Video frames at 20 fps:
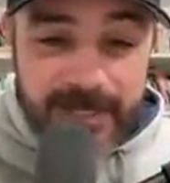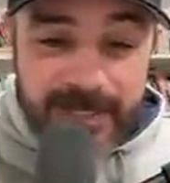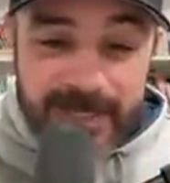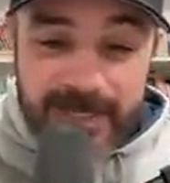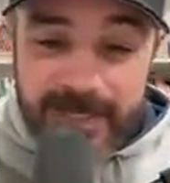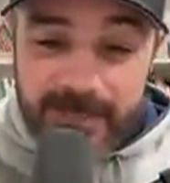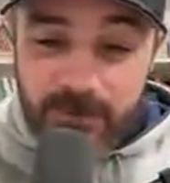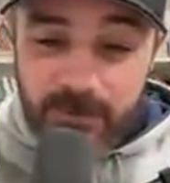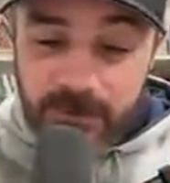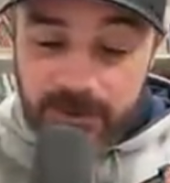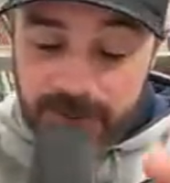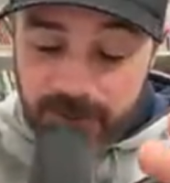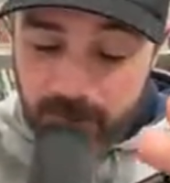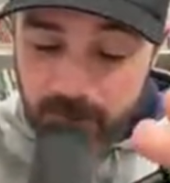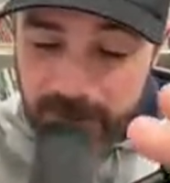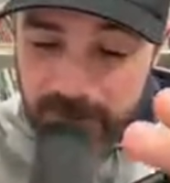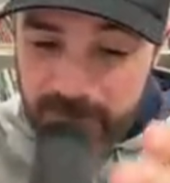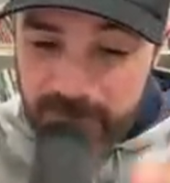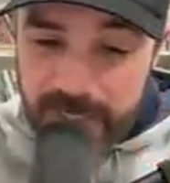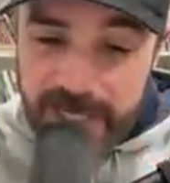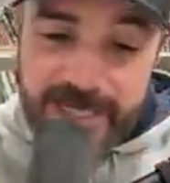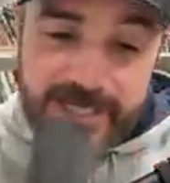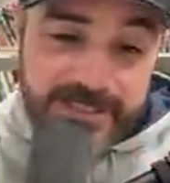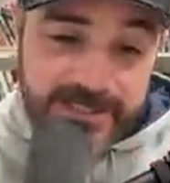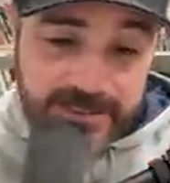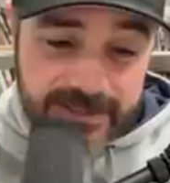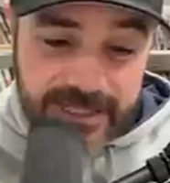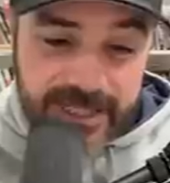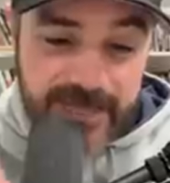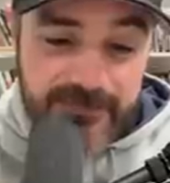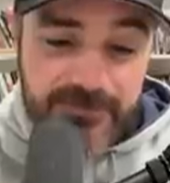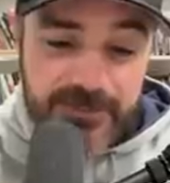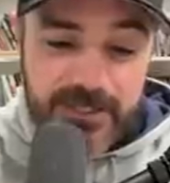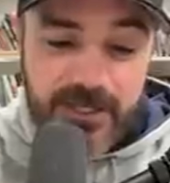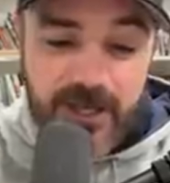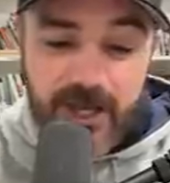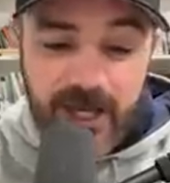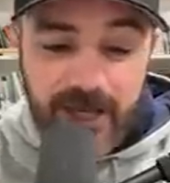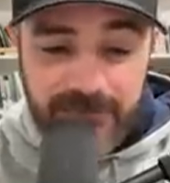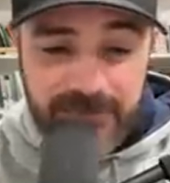It, it went right to left to
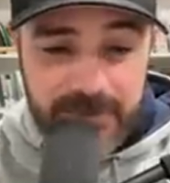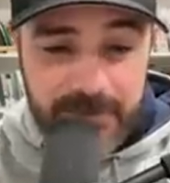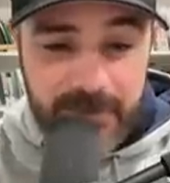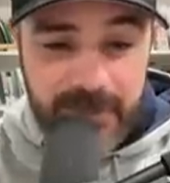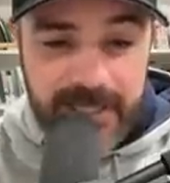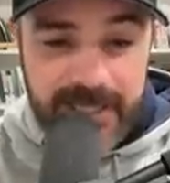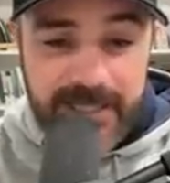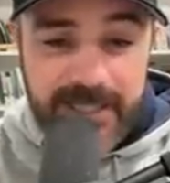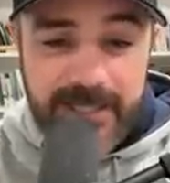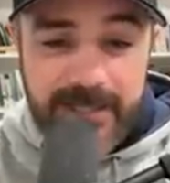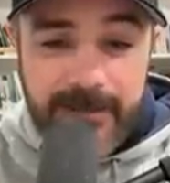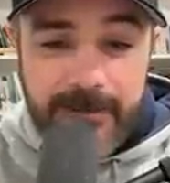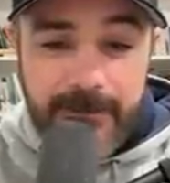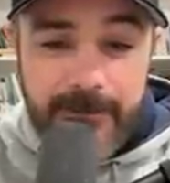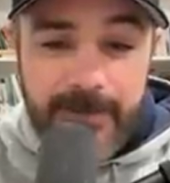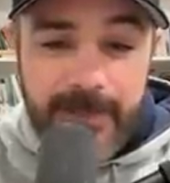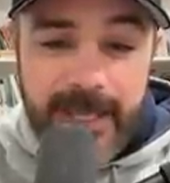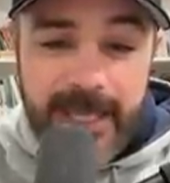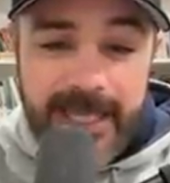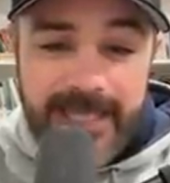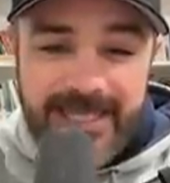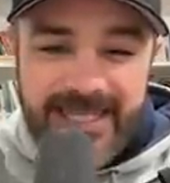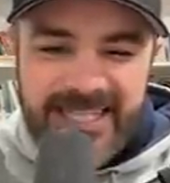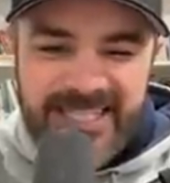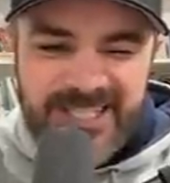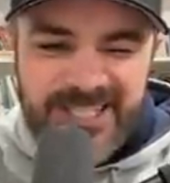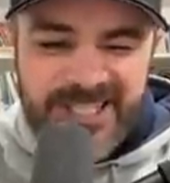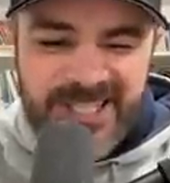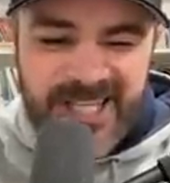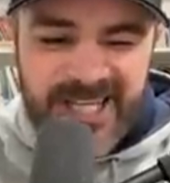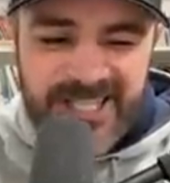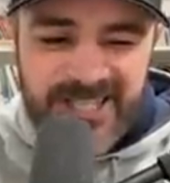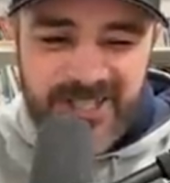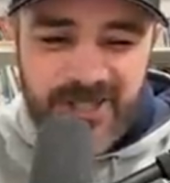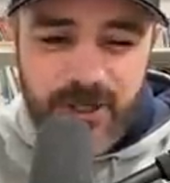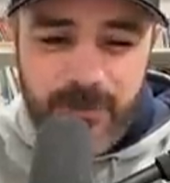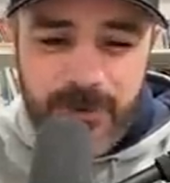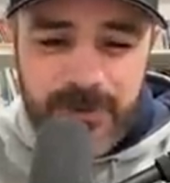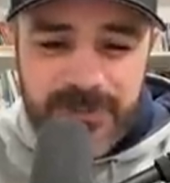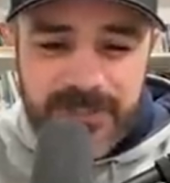off spin, and they just
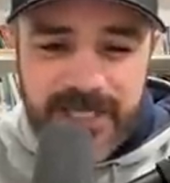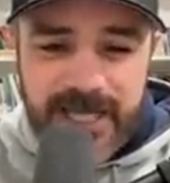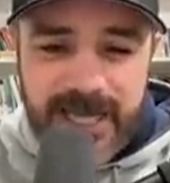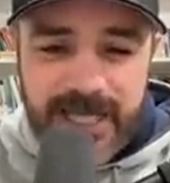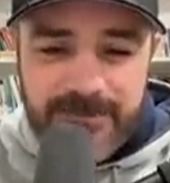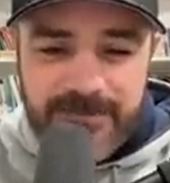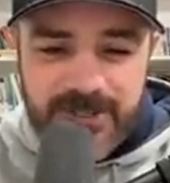almost got him.